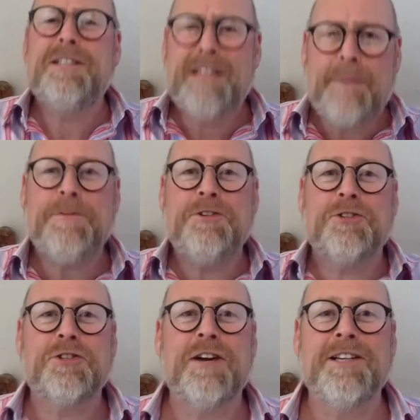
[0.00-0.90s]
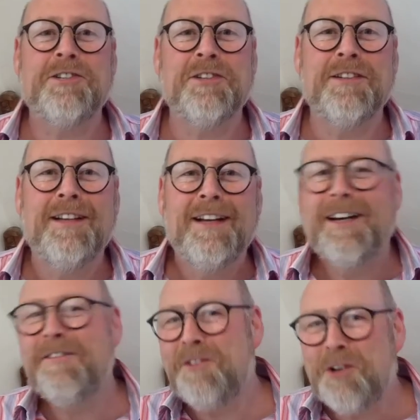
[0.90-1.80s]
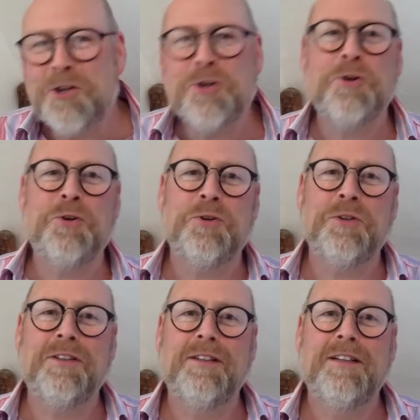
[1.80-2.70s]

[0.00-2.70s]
demonstration of the call